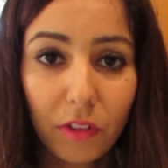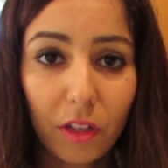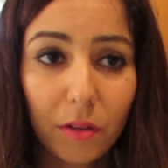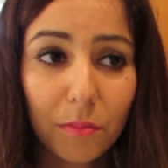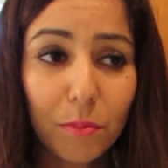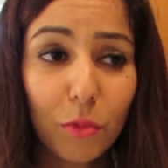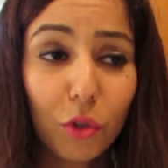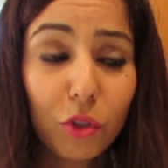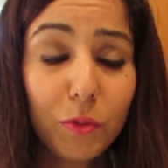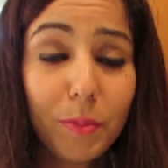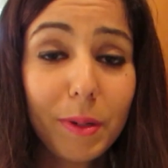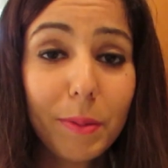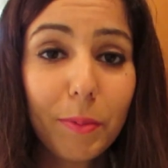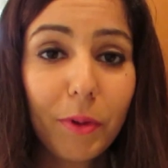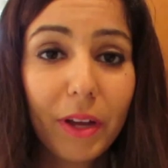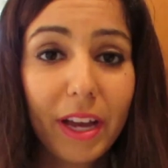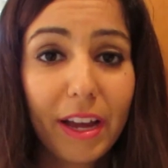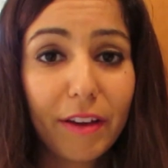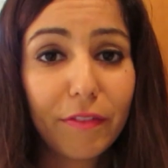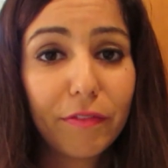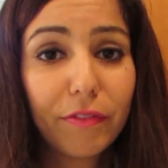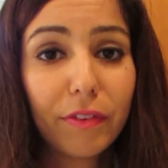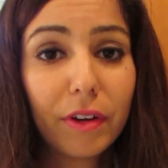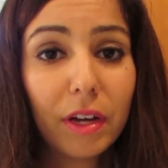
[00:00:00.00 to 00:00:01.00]
most people
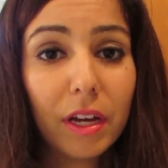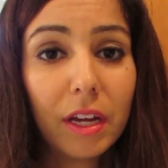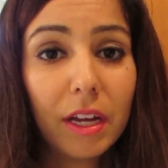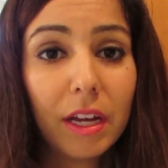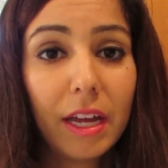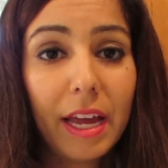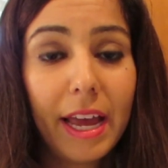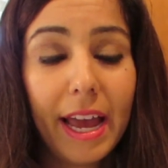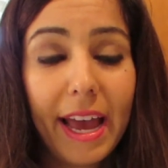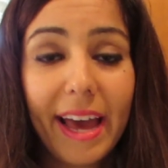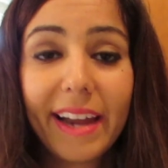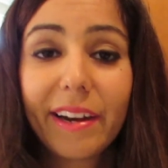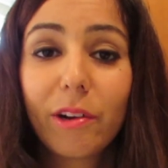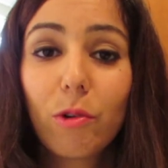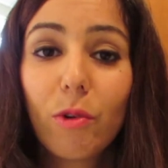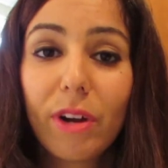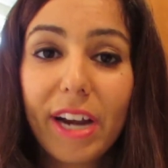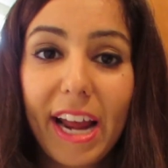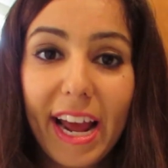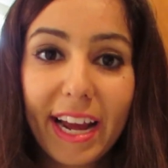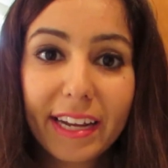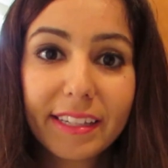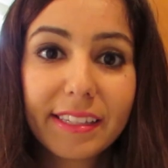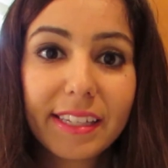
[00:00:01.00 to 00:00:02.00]
have
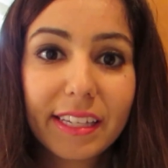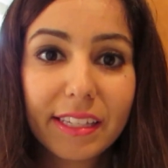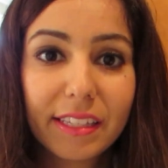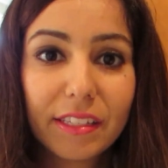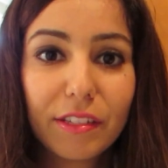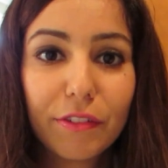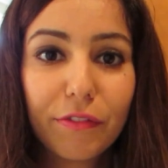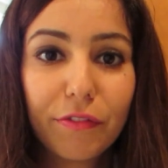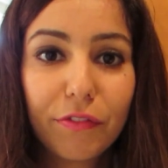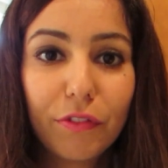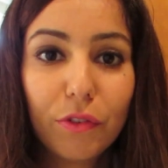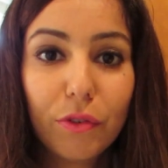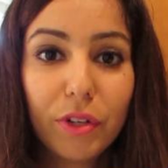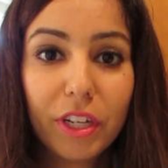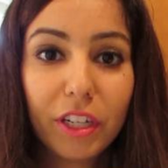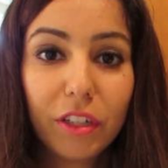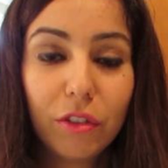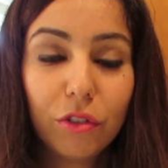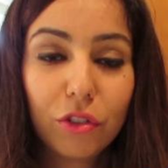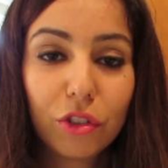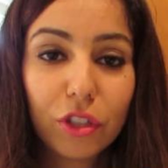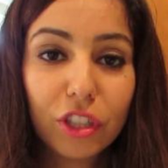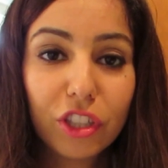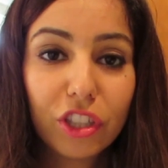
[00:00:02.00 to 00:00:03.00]
adequate access to food and
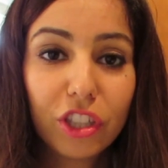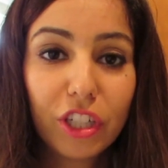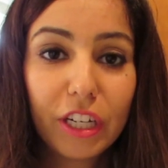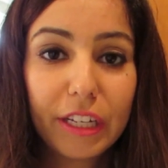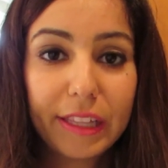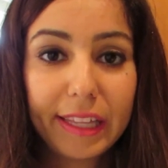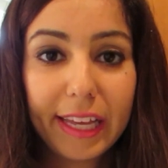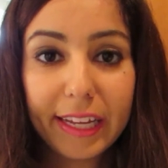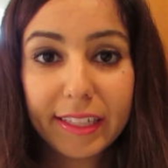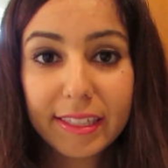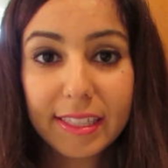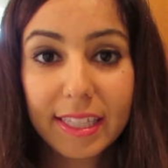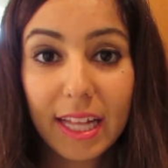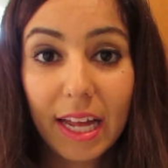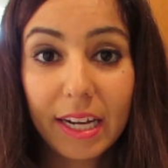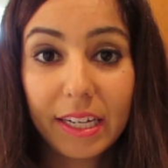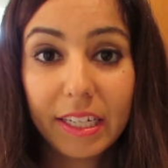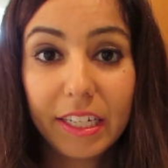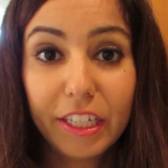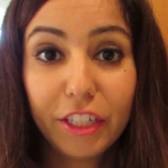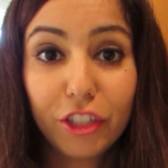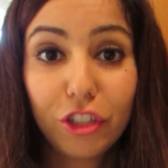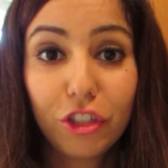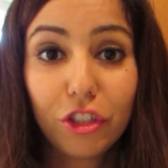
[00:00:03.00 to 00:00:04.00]
nutrition, and that's not
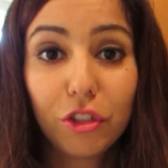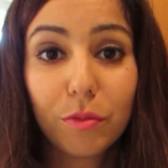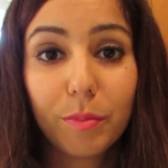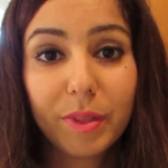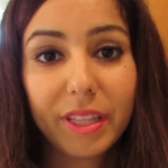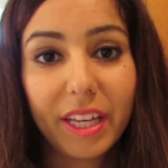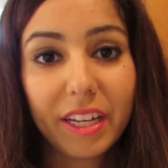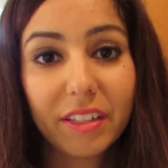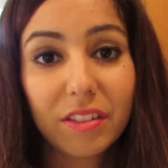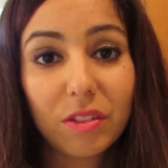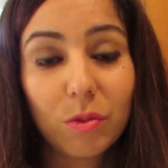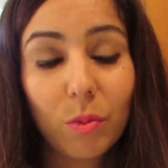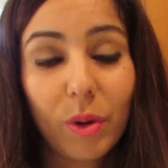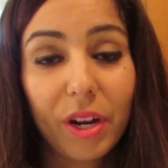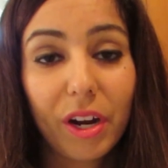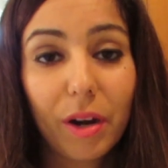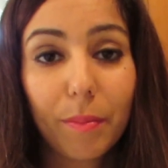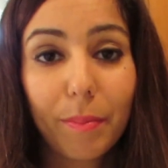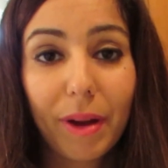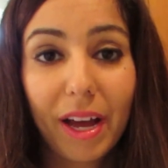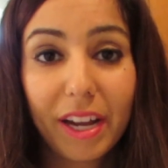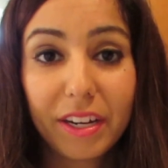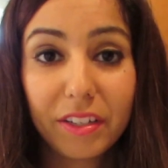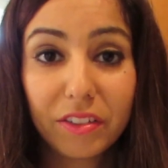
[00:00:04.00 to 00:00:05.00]
an issue, but that's the way
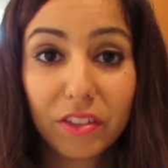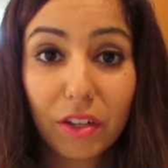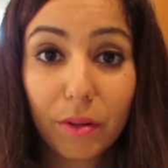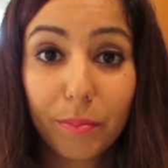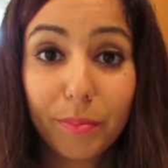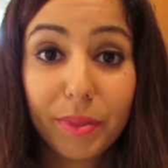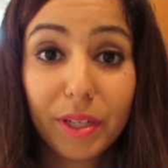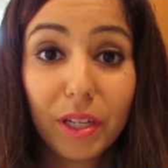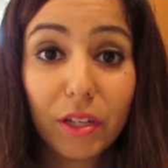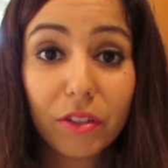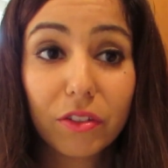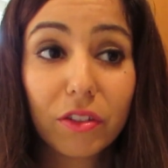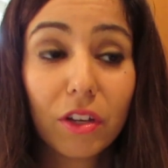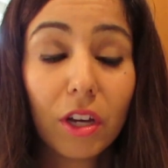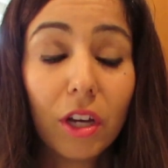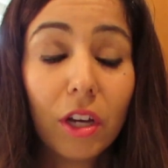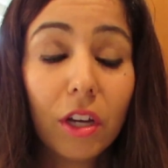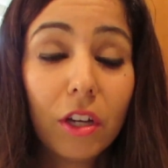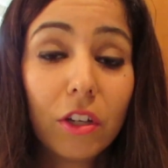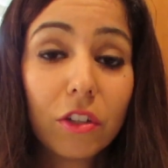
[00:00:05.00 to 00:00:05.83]
our bodies are built.